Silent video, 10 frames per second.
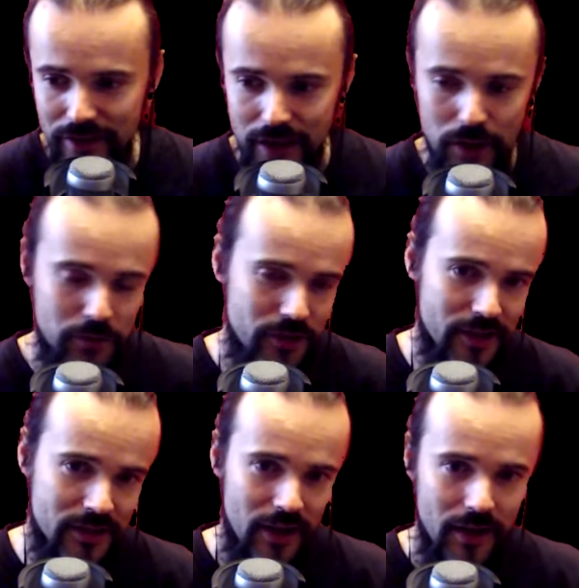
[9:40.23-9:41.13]
then I will
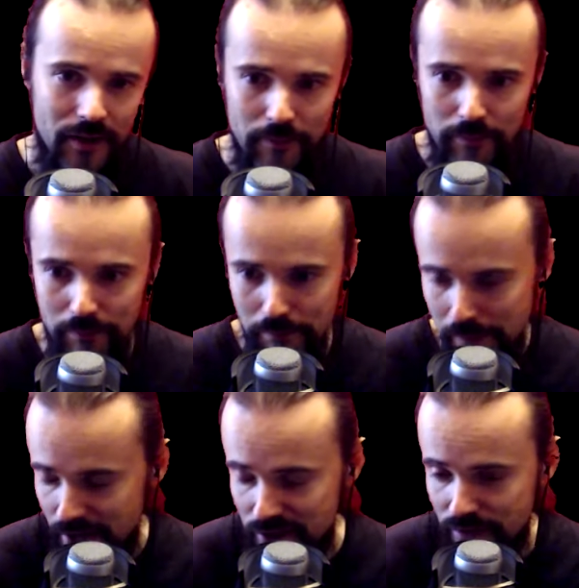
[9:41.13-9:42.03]
just
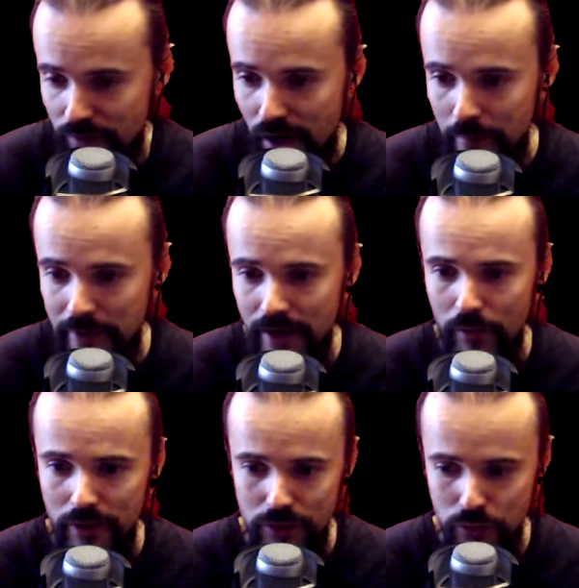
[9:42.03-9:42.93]
magic farming. I
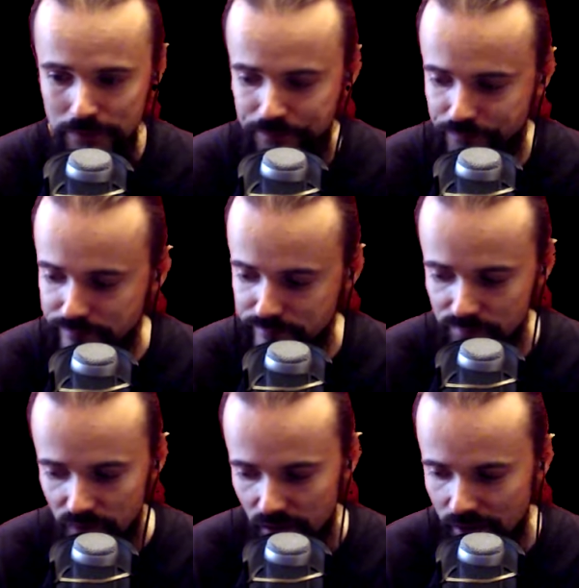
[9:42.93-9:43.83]
want to do
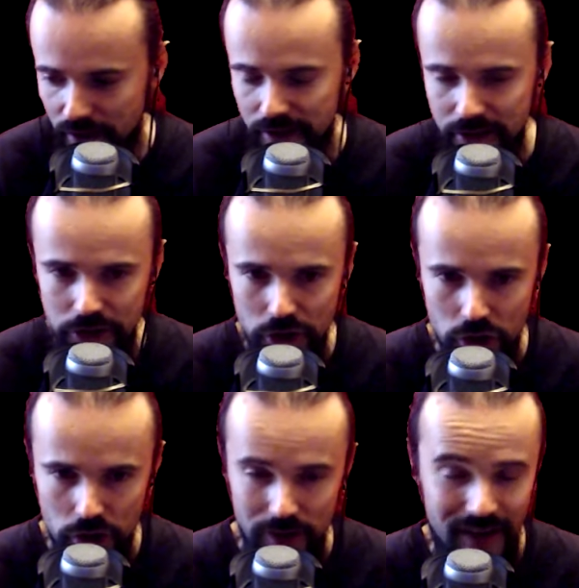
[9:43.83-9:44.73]
like an
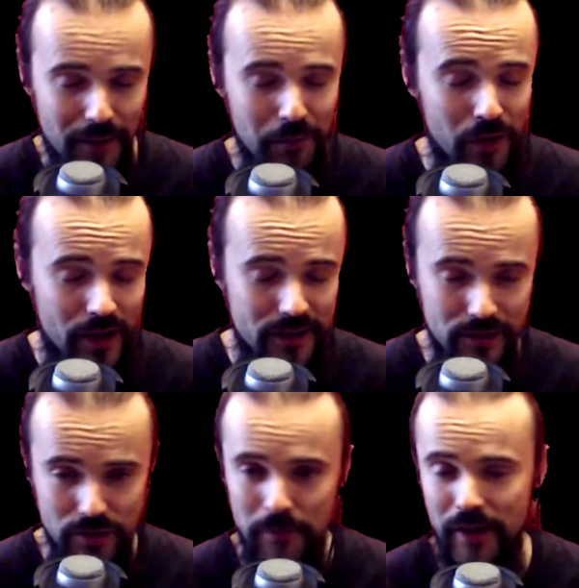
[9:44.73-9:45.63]
additional upgrade
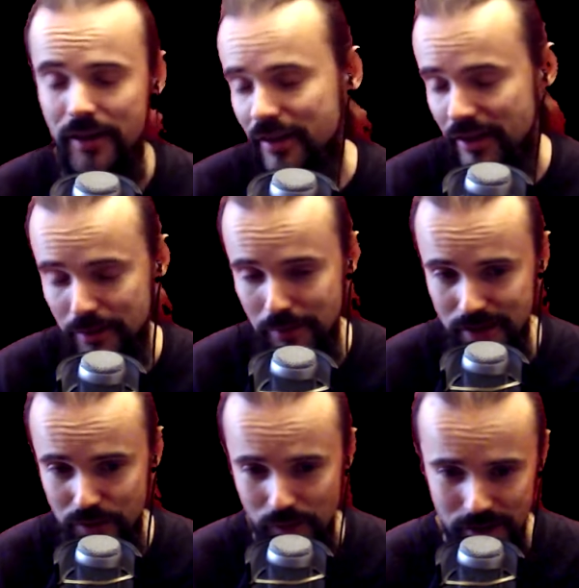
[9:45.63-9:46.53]
to my Kinetic
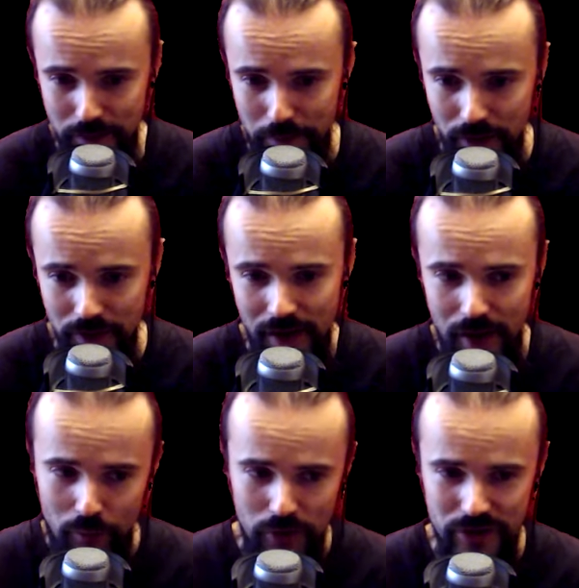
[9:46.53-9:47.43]
Blast Wonder build,
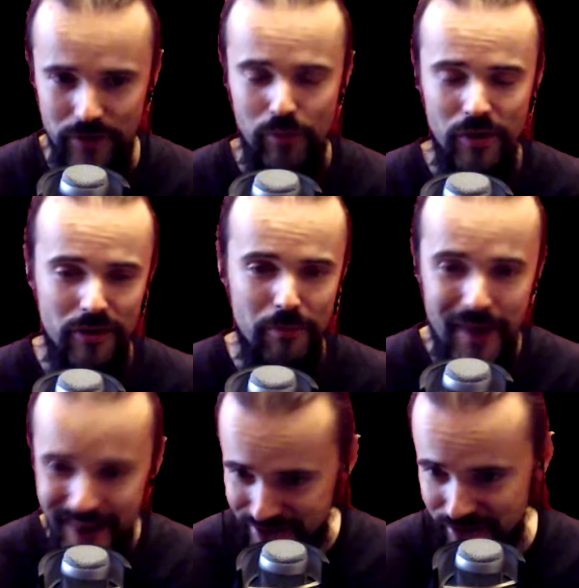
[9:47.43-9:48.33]
which with
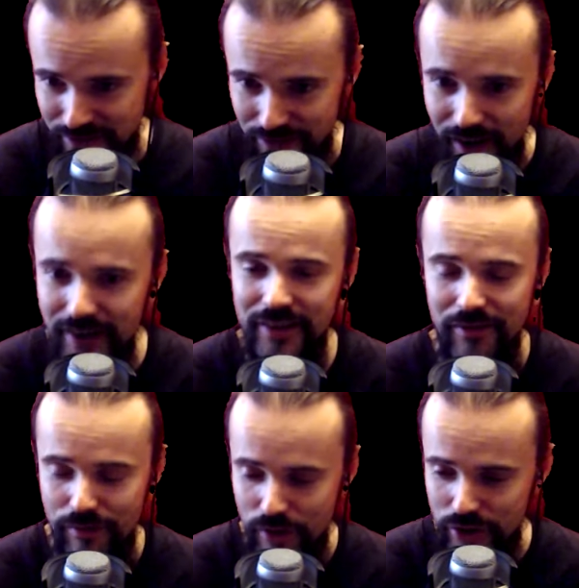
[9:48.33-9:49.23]
Magic Find
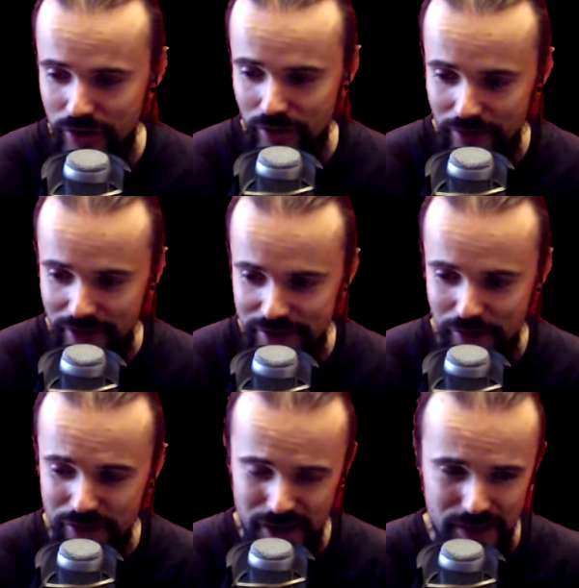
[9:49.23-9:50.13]
version of it.
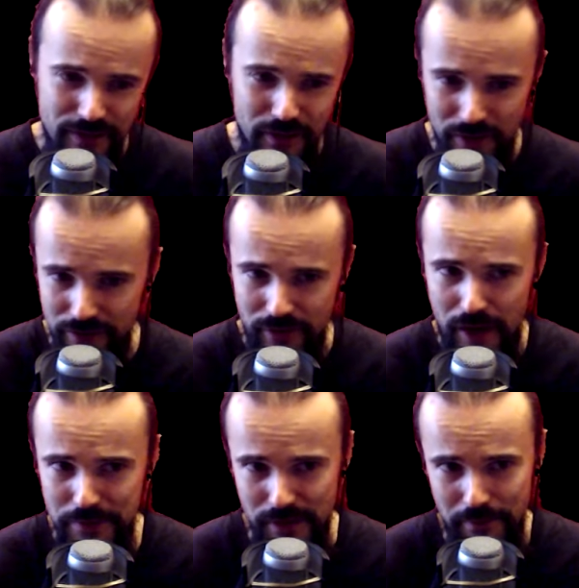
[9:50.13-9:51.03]
So just gonna
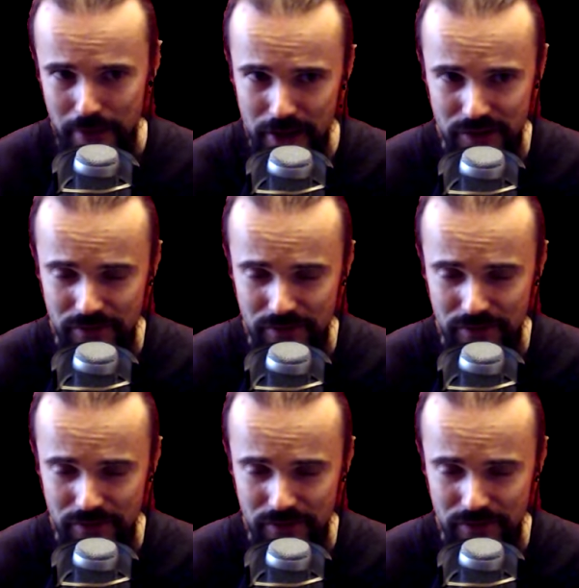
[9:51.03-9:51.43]
farm some Magic